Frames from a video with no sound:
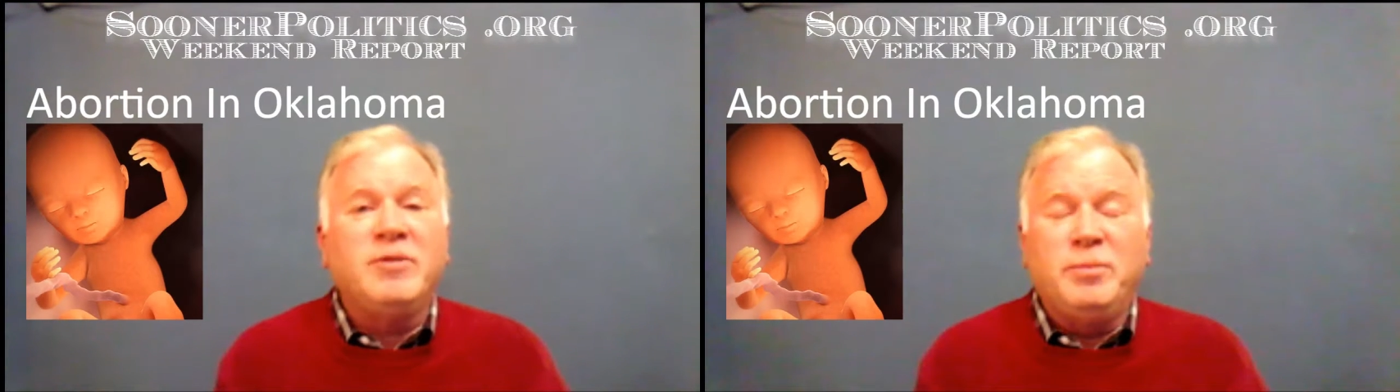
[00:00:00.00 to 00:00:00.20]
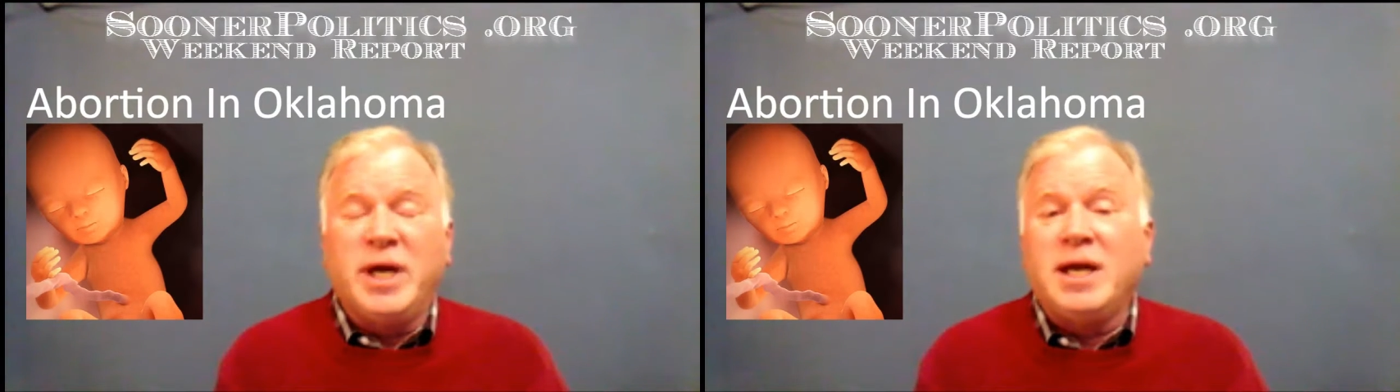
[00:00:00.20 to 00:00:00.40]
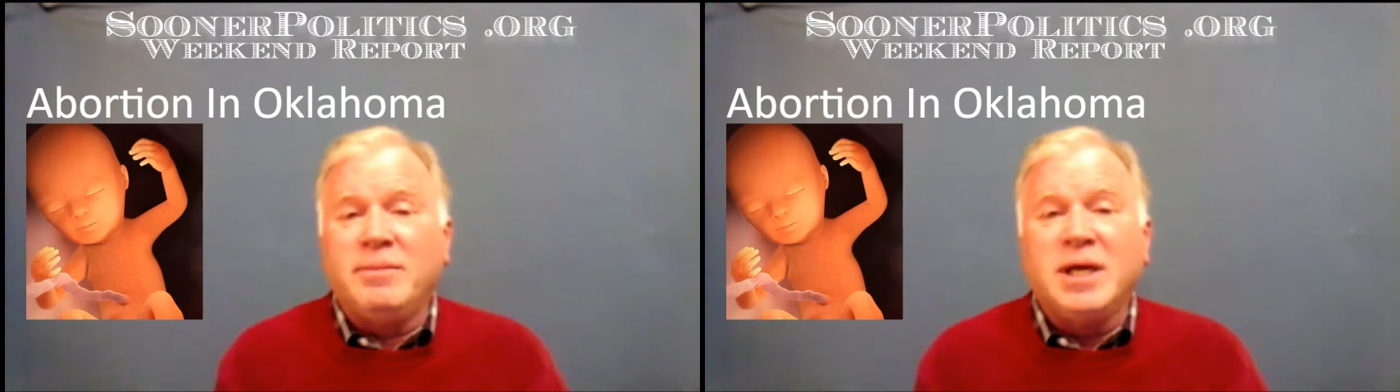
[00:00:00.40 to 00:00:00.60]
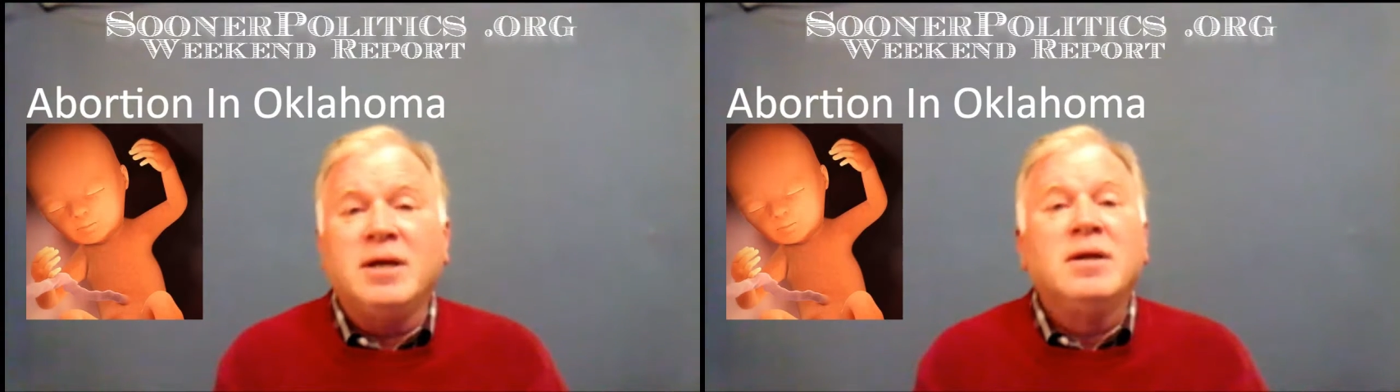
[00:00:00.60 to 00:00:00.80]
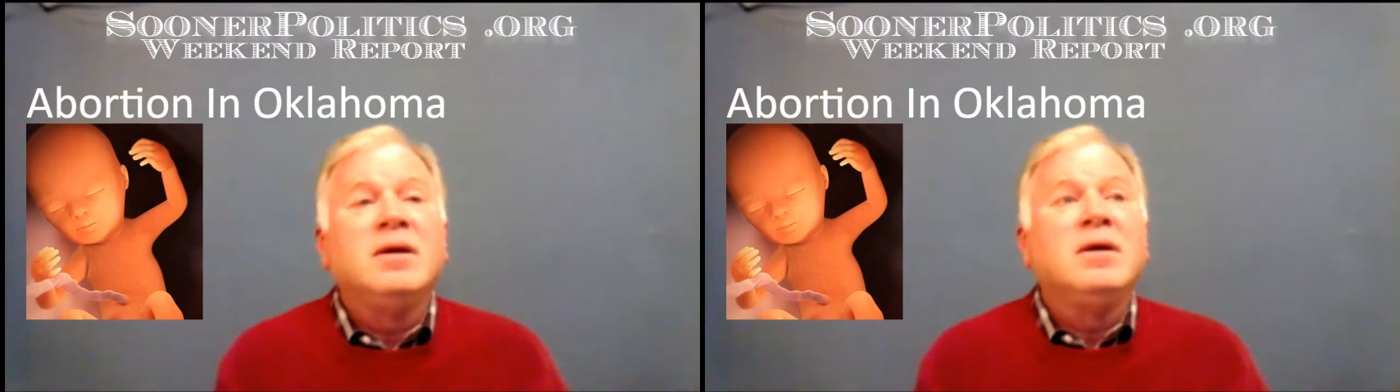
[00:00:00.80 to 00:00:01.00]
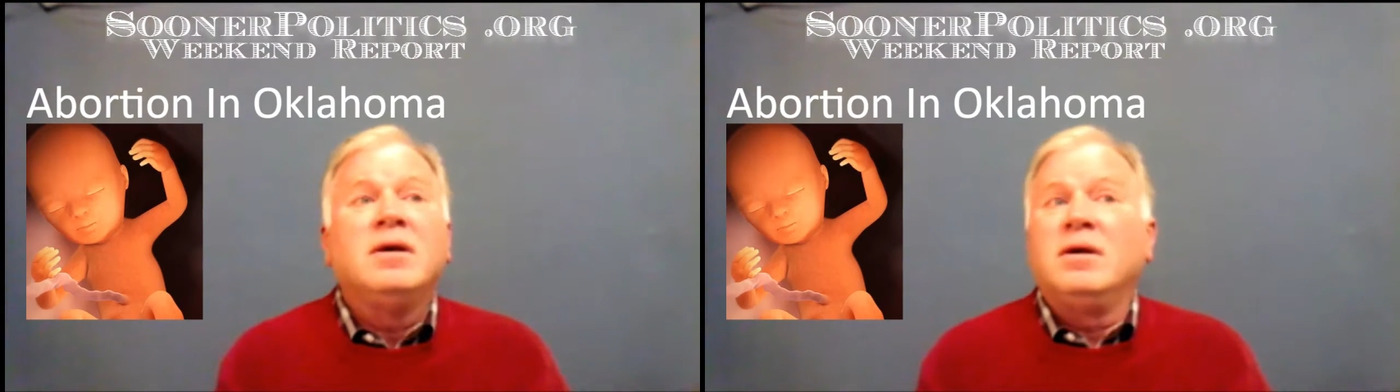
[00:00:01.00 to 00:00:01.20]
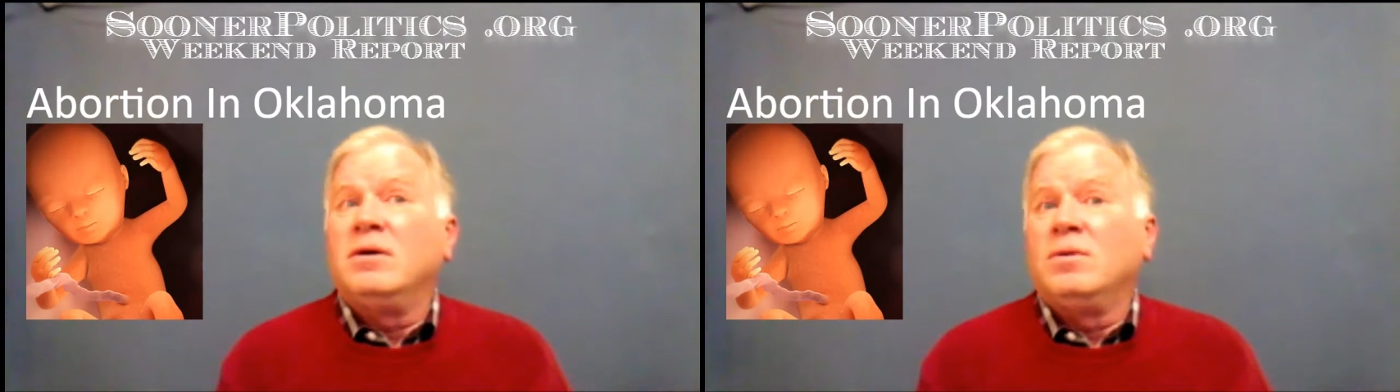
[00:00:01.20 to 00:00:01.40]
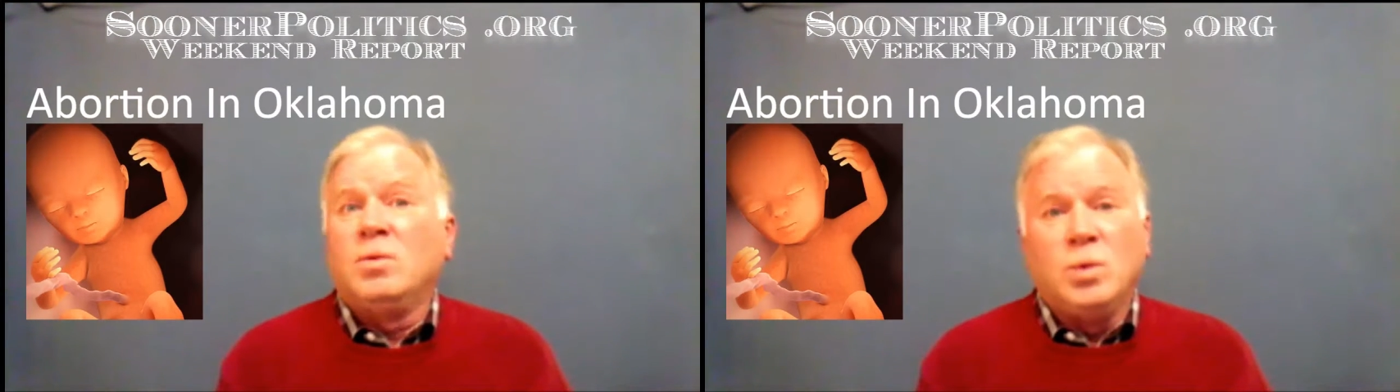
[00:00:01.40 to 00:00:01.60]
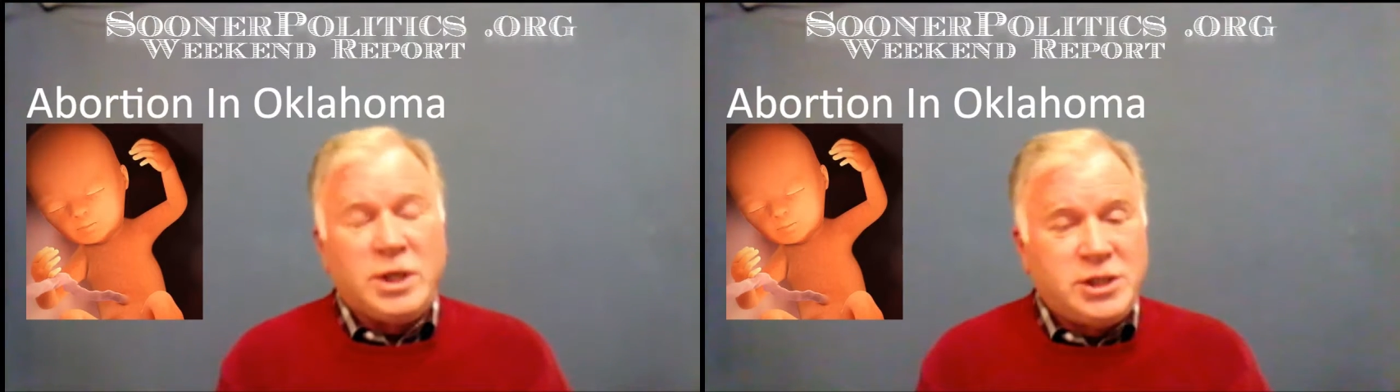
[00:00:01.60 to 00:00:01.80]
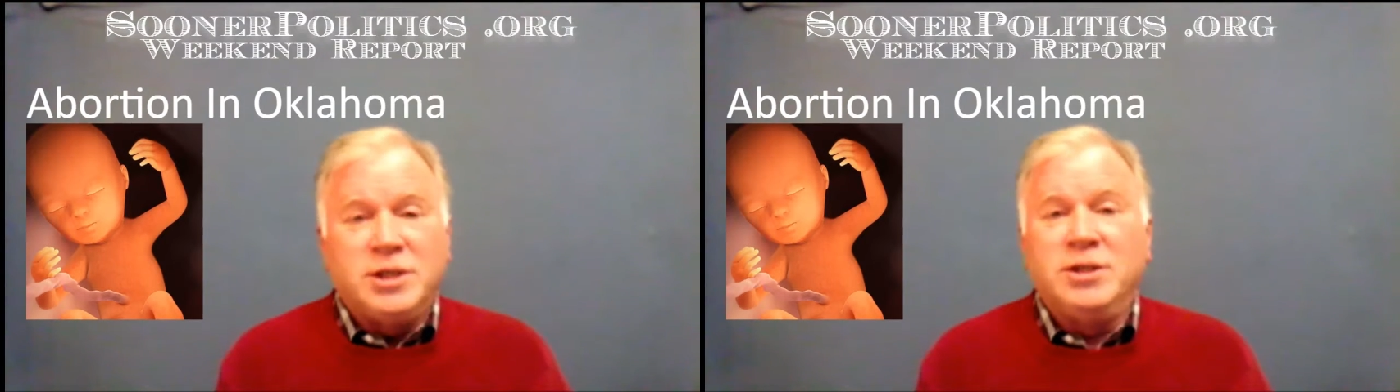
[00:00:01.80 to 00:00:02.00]
a baby,
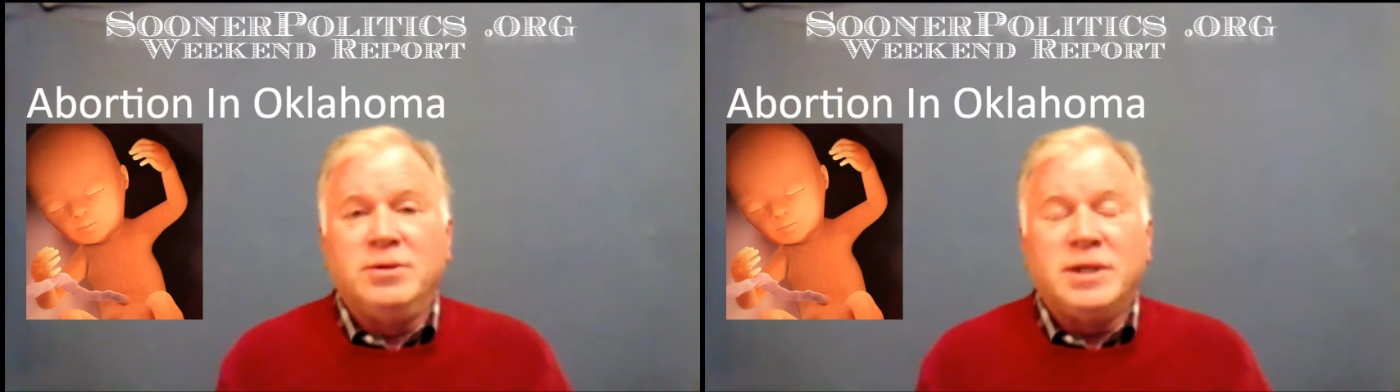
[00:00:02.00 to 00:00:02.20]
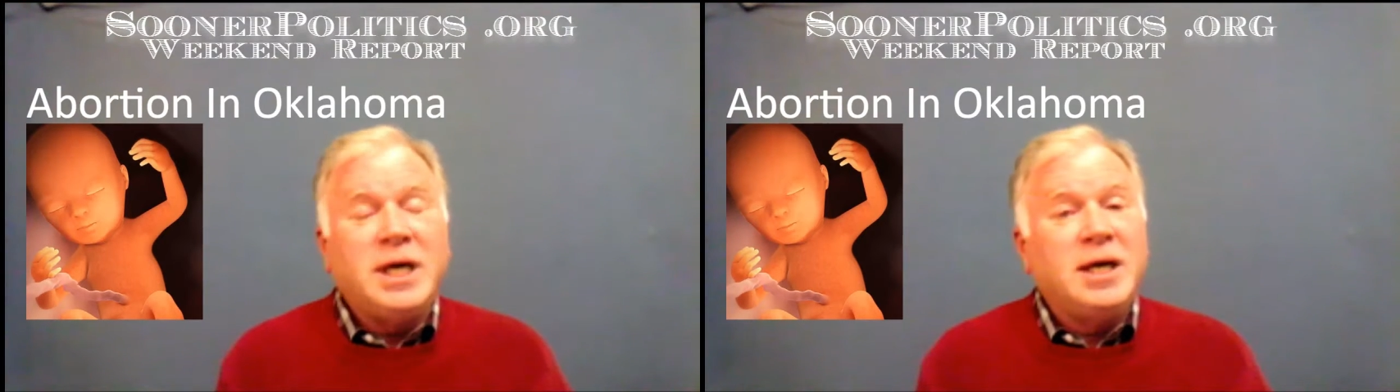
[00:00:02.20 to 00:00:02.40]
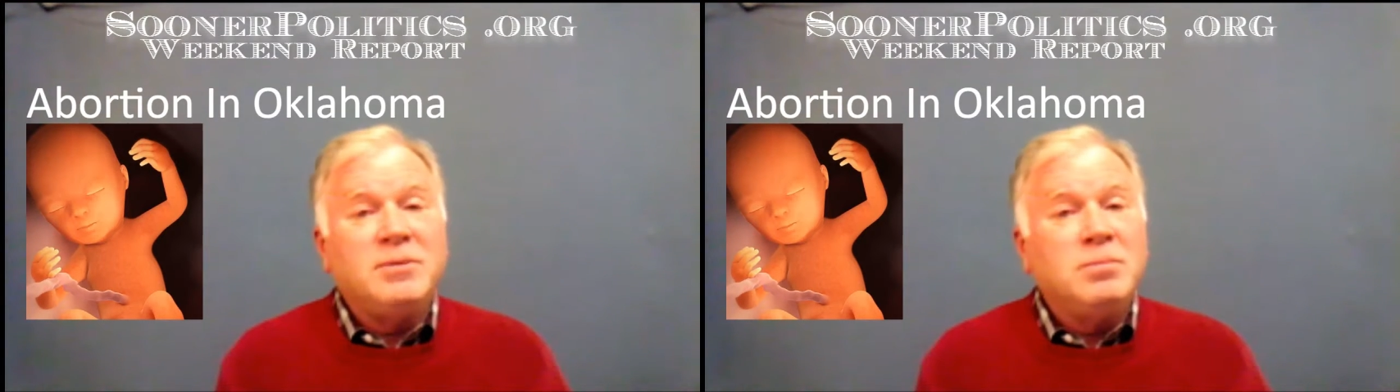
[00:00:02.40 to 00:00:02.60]
we should do that.